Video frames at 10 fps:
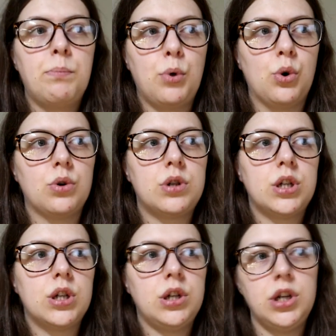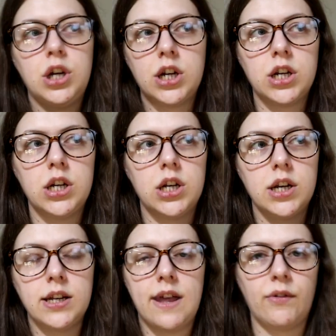but you
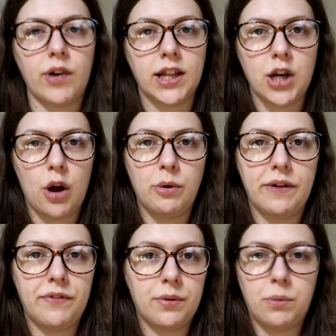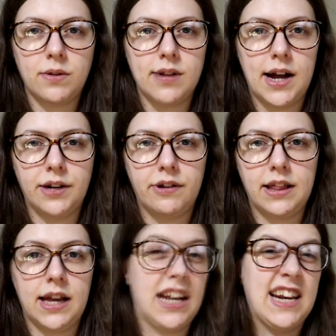can never really know if someone's lying or
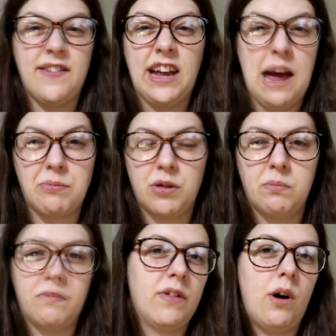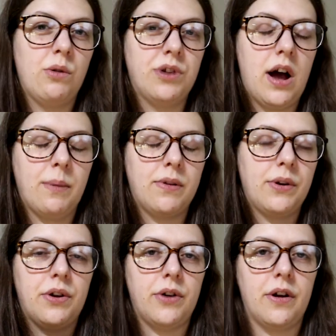anything and I never kept them for the whole time
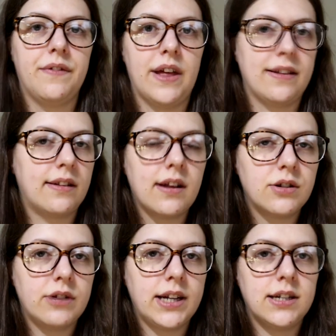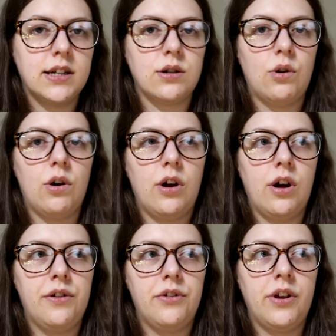so I don't know if that's exaggerated
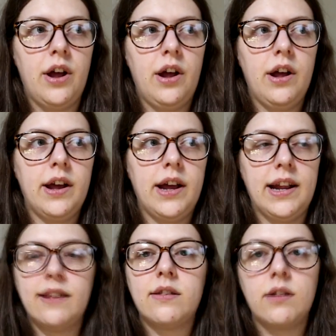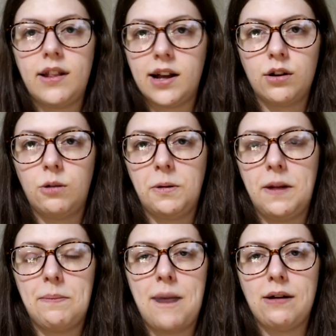and it is like a
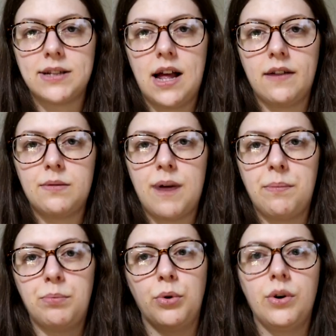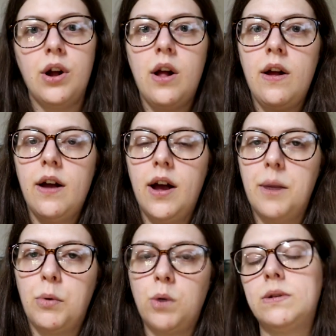normal mouse lifespan, but
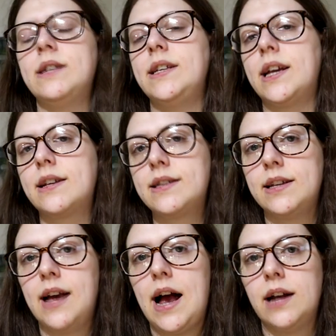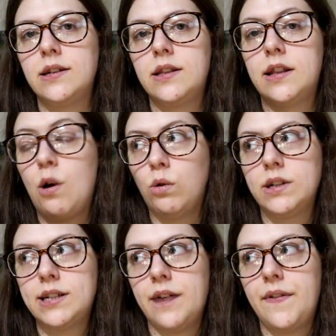um, up to six, and the
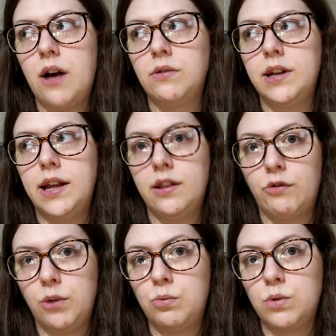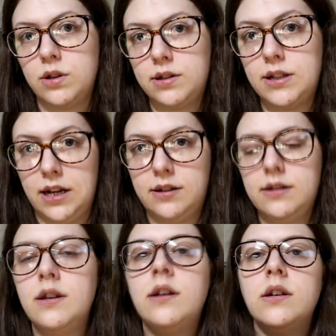oldest I found in the group was six.